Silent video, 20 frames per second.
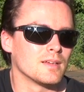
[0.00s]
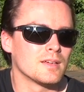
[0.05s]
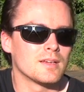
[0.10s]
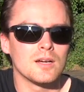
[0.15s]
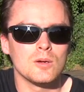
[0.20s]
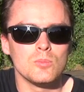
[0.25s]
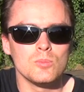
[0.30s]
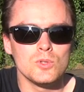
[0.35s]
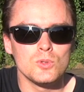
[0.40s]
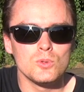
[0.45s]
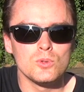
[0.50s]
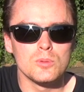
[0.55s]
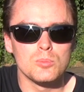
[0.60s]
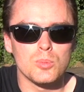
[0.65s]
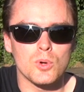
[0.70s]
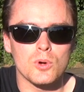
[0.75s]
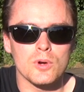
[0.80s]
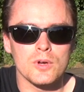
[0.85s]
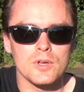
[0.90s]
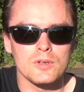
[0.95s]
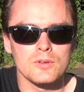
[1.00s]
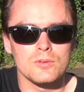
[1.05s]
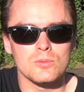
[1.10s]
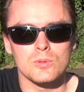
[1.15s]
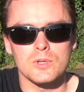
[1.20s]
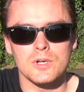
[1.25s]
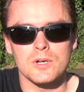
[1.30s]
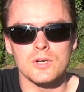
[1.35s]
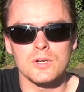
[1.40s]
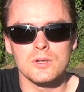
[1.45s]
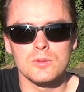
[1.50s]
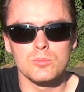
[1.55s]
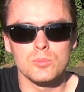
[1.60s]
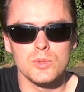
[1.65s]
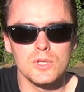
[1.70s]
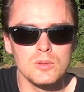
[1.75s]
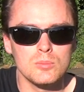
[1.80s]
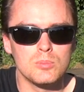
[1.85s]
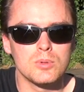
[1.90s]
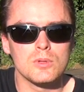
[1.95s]
come to a point where
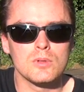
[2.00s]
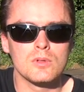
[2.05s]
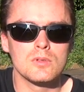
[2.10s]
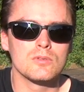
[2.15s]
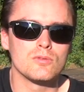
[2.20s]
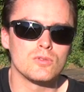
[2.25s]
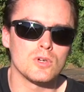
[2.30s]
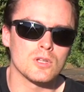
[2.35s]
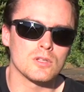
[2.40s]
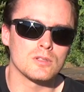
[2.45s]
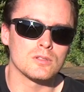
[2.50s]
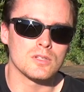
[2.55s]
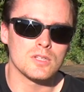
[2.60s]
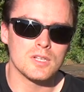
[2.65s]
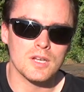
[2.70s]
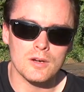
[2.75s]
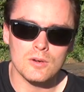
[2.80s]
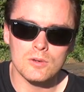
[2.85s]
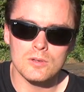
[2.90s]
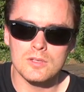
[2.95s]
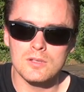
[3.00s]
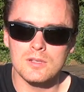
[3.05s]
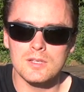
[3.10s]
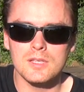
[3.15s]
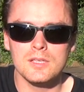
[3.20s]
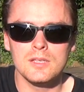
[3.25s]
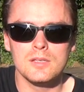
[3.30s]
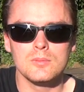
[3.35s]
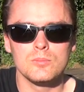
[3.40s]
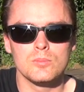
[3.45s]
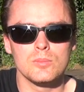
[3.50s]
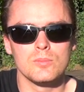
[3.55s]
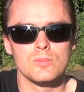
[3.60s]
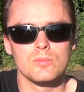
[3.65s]
people voluntarily,